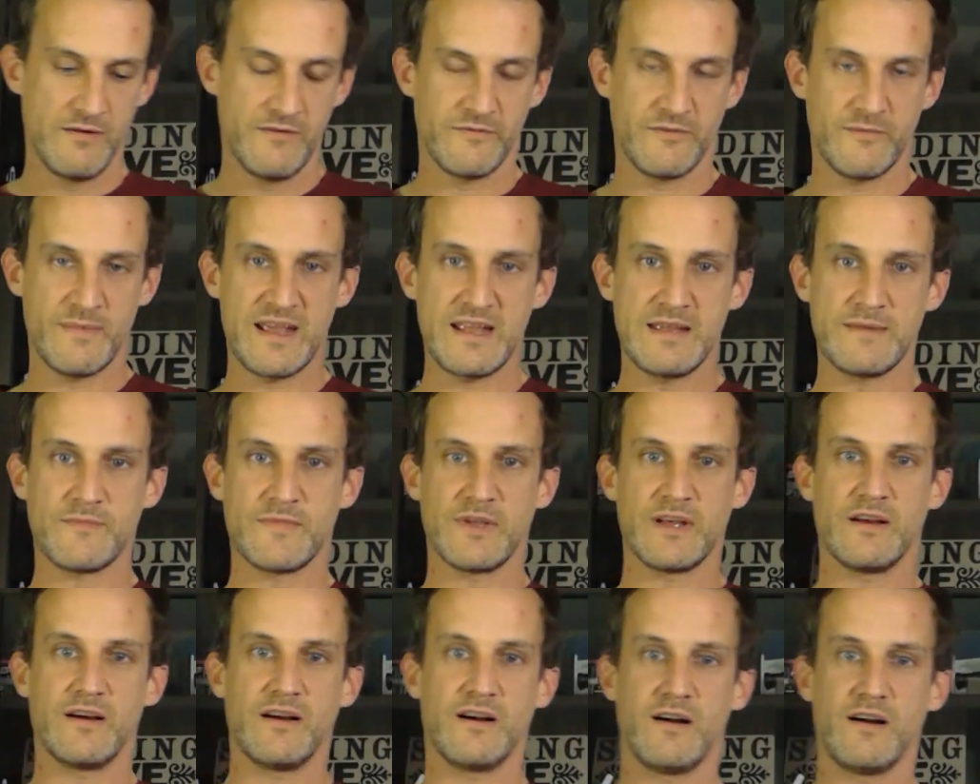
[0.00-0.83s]
For me,
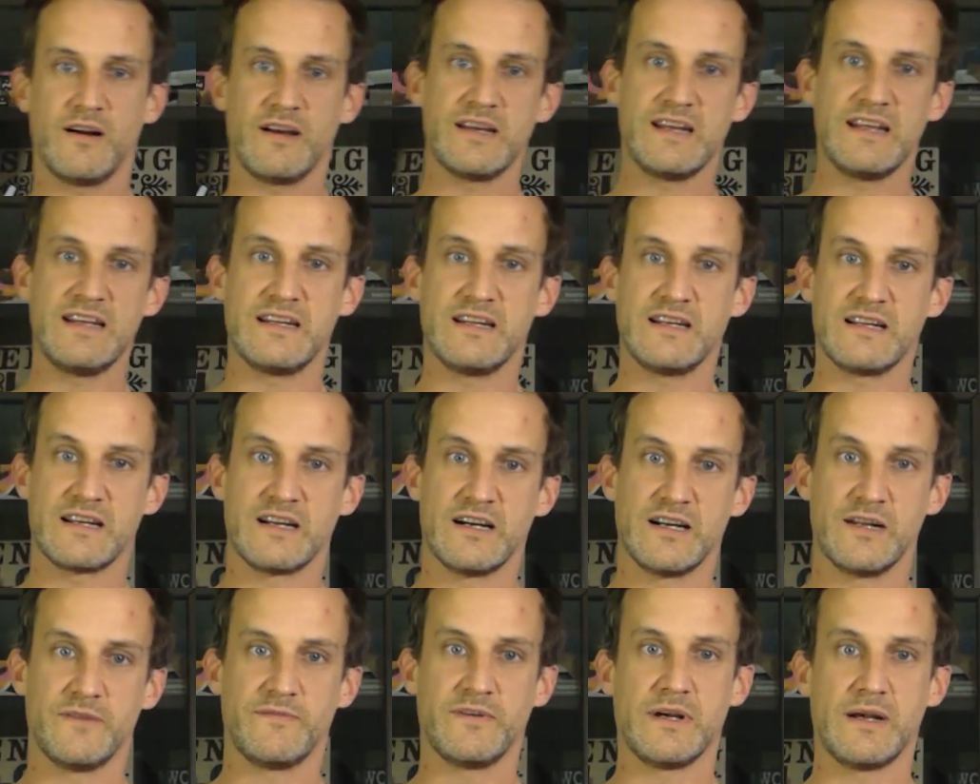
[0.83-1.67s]
I needed a
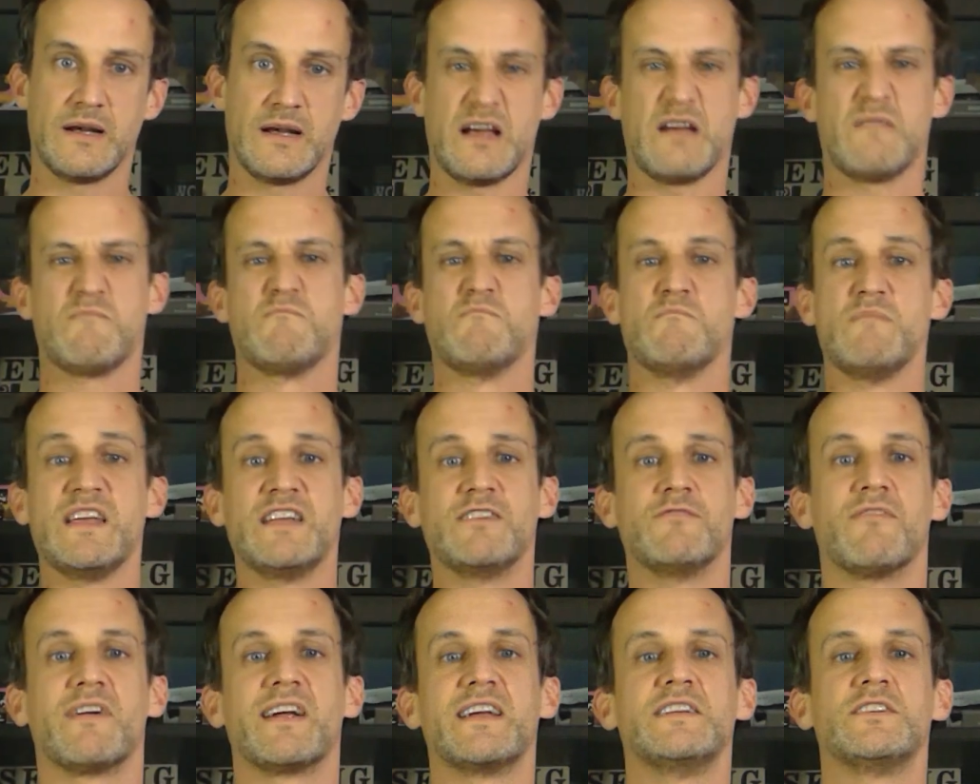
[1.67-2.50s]
kind of a
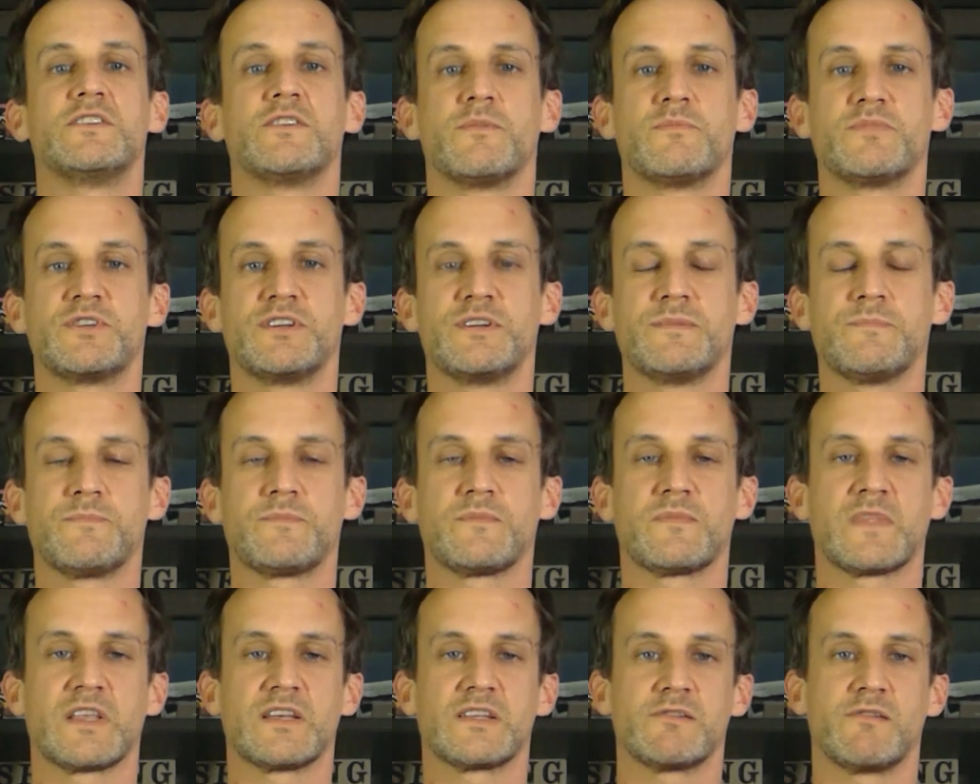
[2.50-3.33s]
mid-range option,
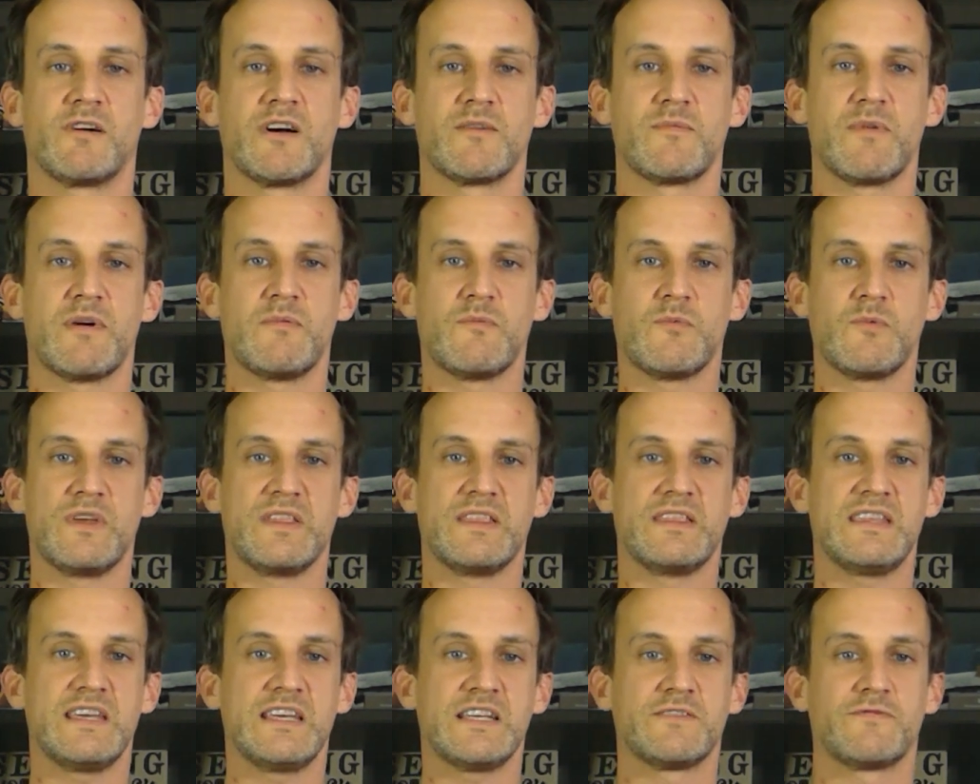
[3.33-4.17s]
so I went
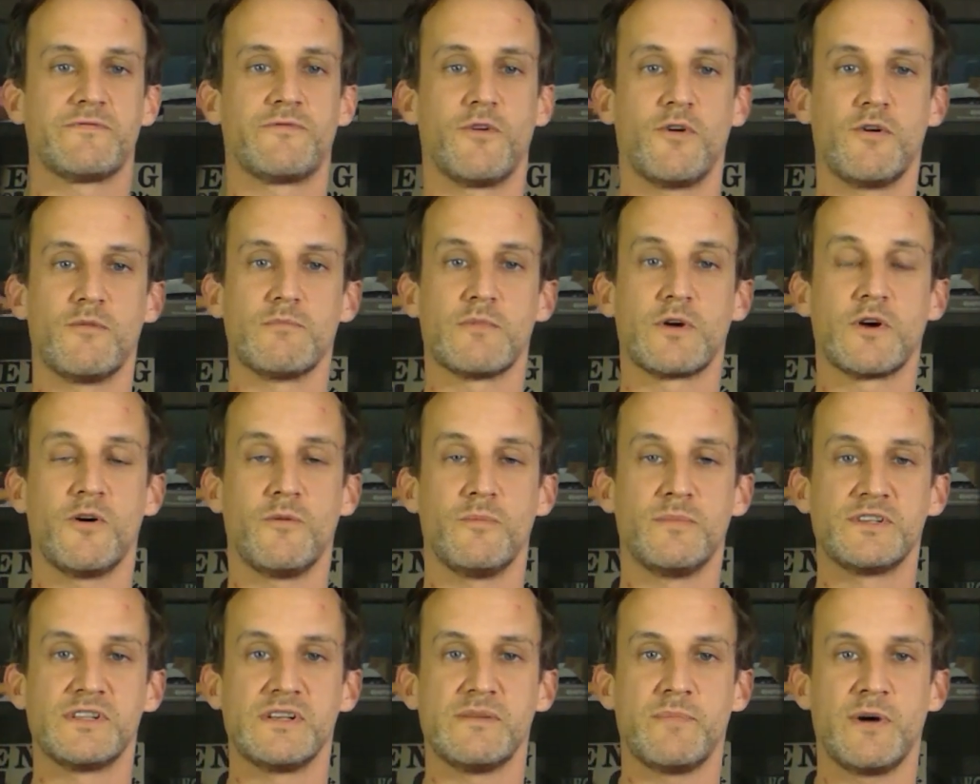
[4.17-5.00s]
with this from
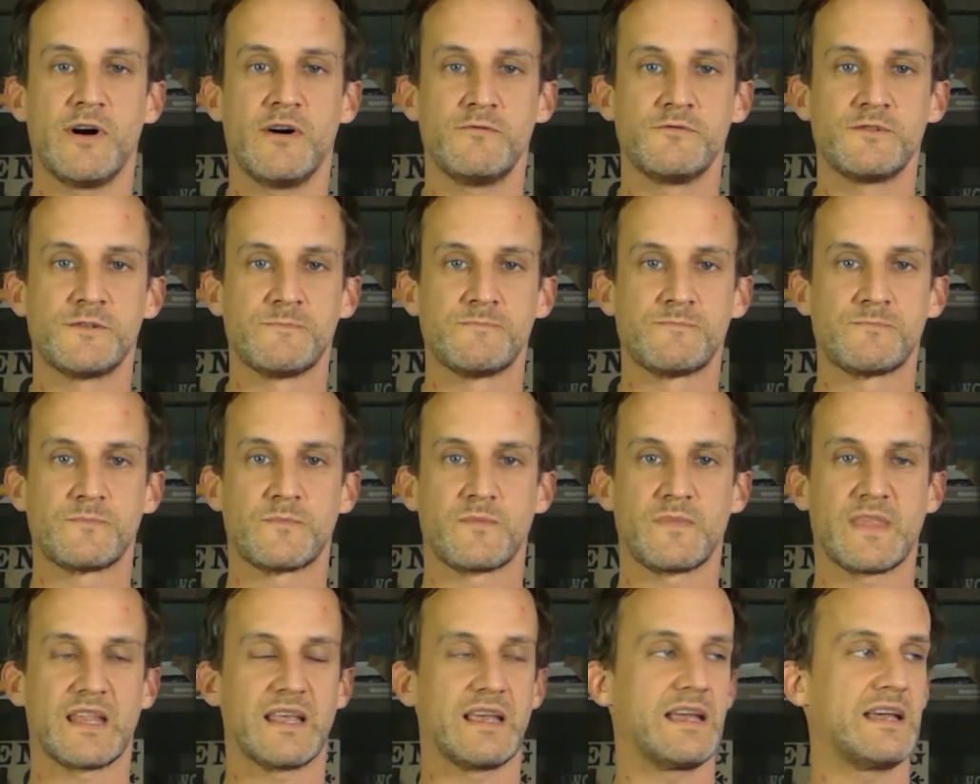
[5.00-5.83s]
Composite Poles.
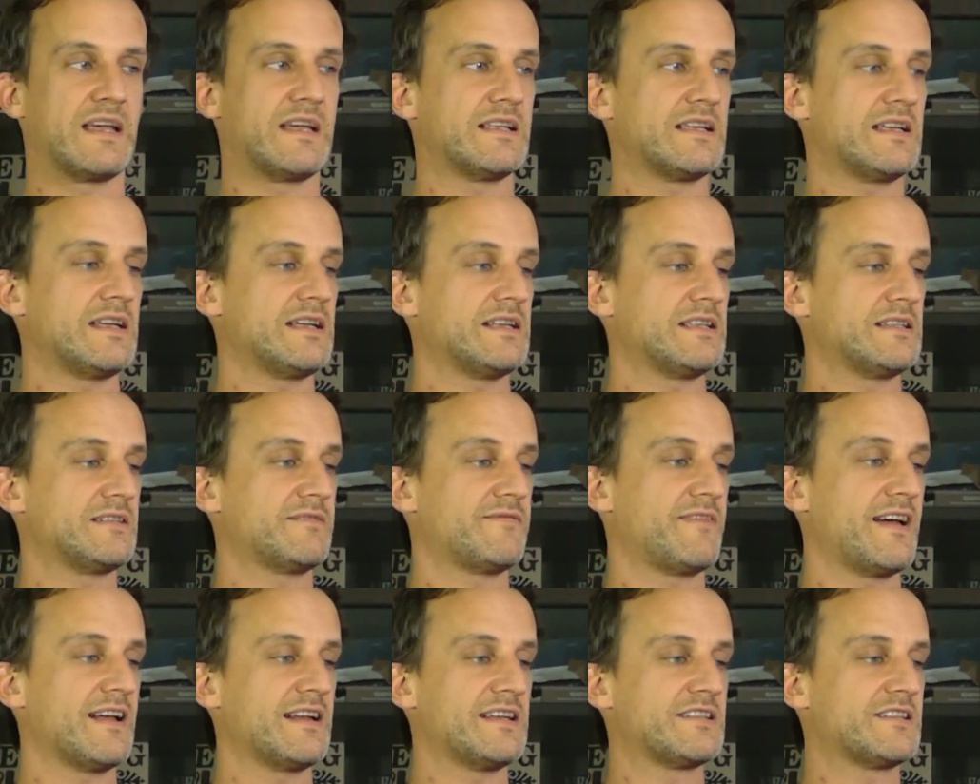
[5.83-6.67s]
It's
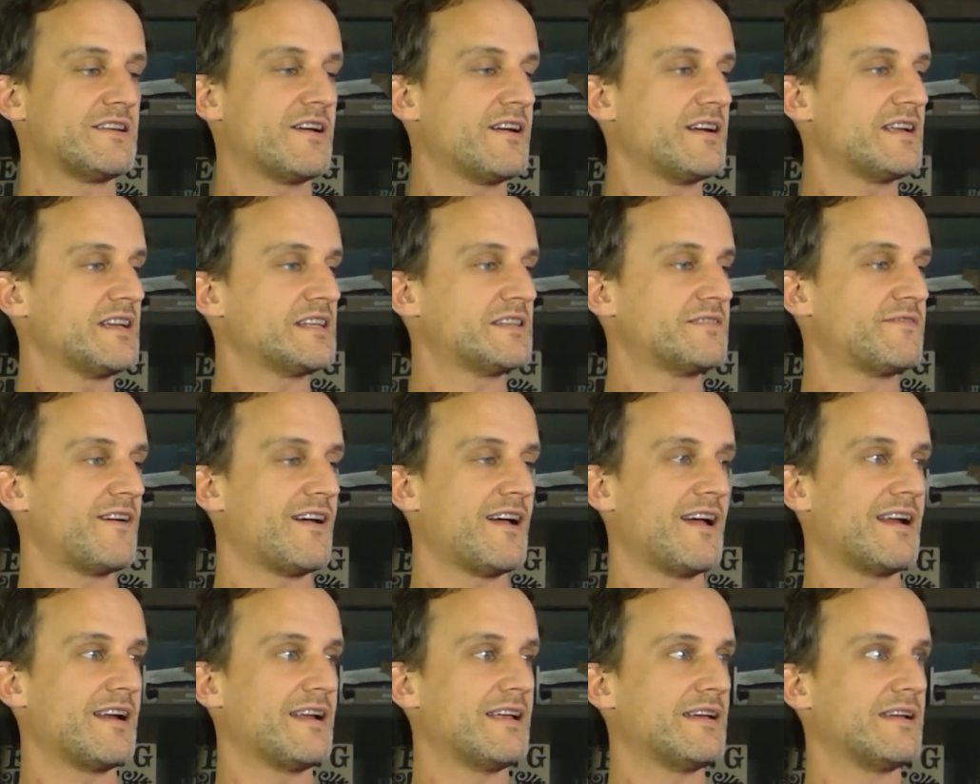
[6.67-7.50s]
fairly sturdy, it's
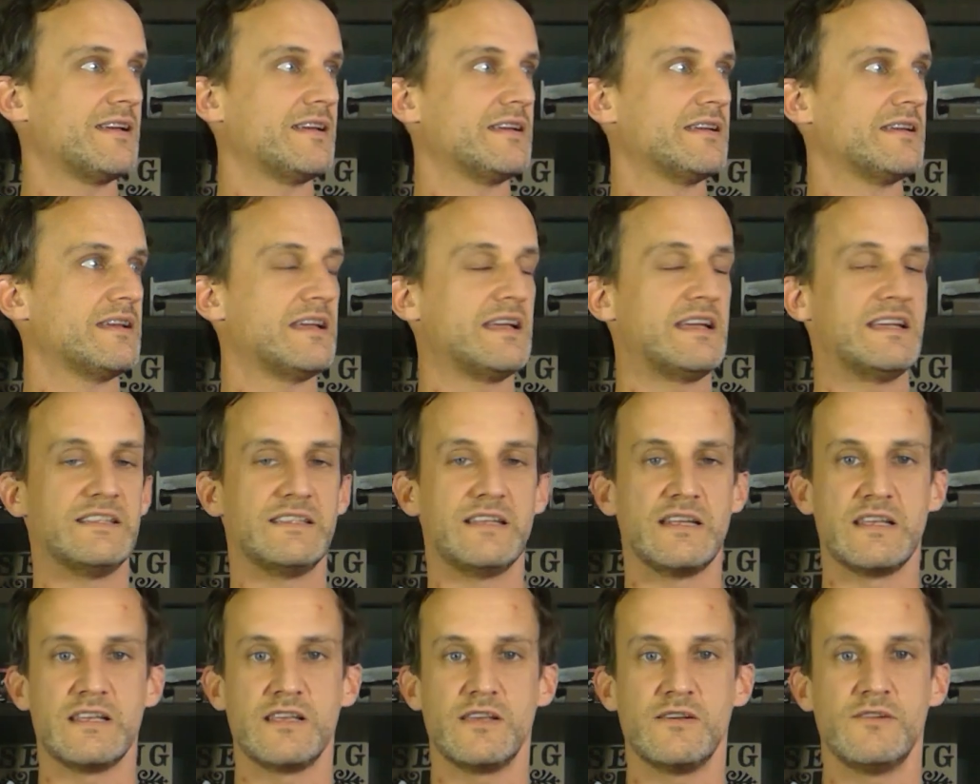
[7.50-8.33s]
fairly
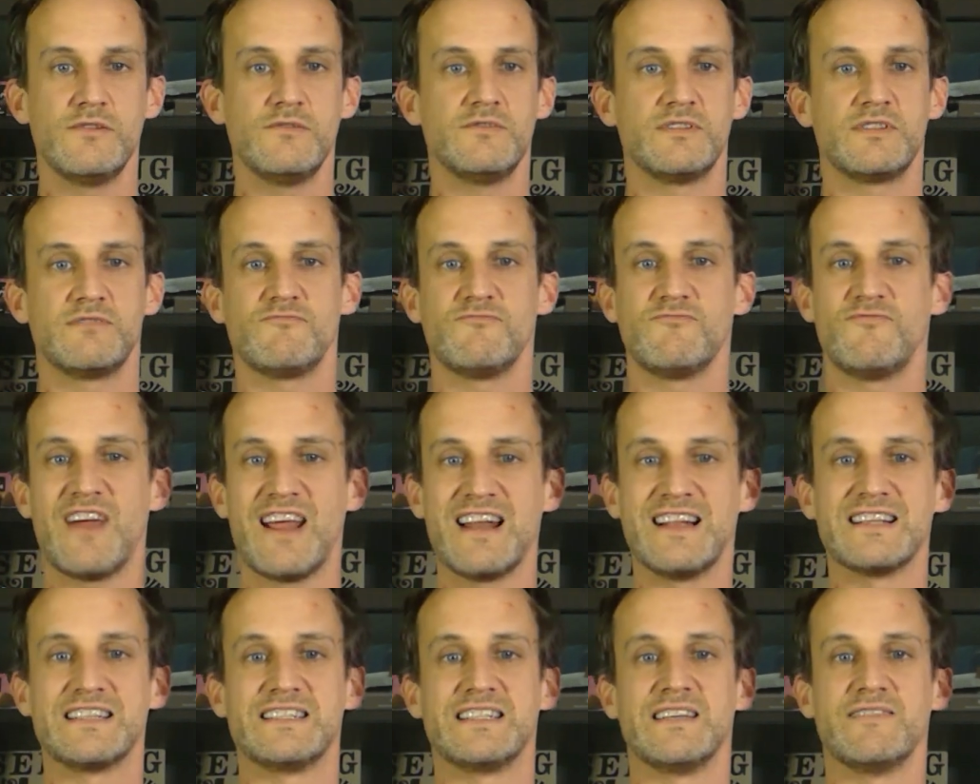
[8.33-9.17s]
easy to use,
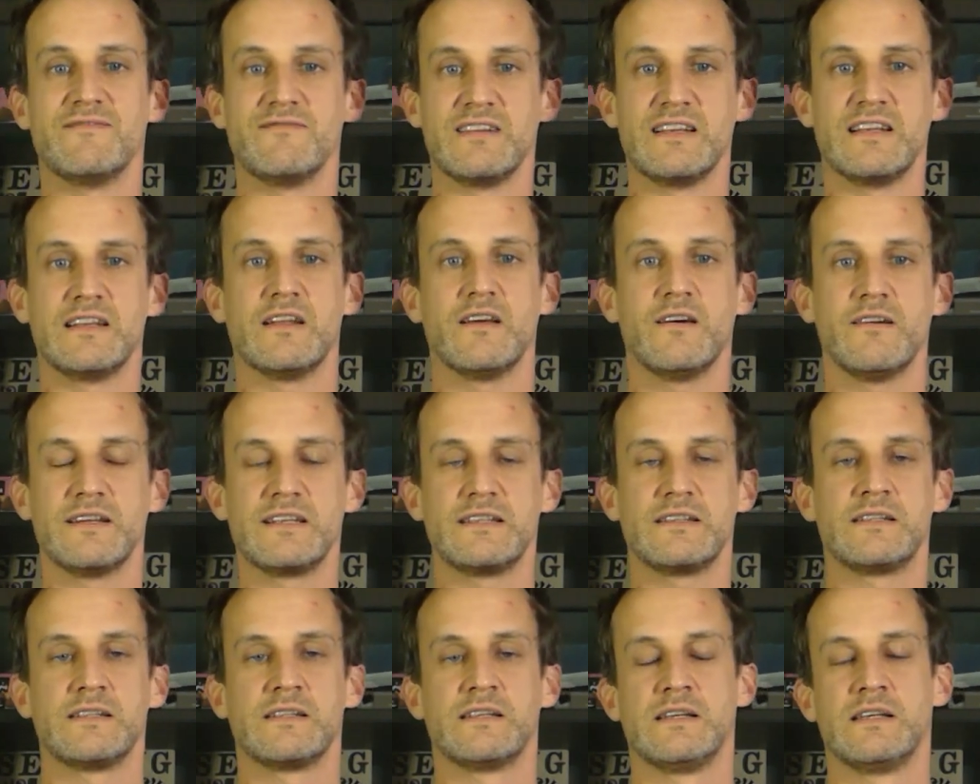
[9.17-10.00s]
relatively
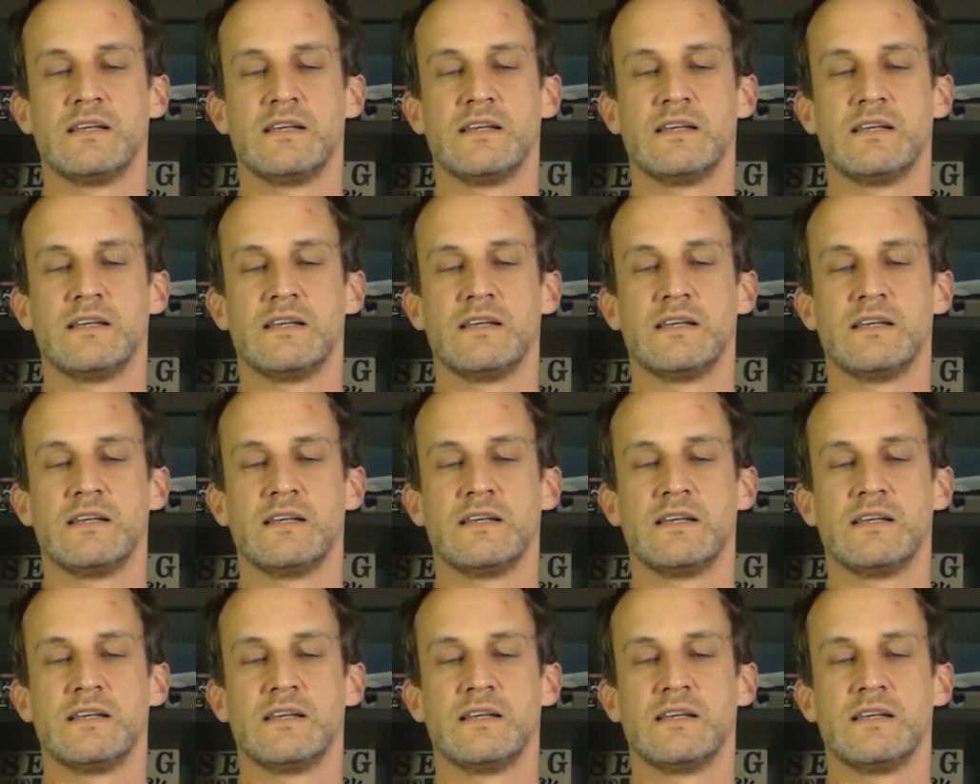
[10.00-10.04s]
light,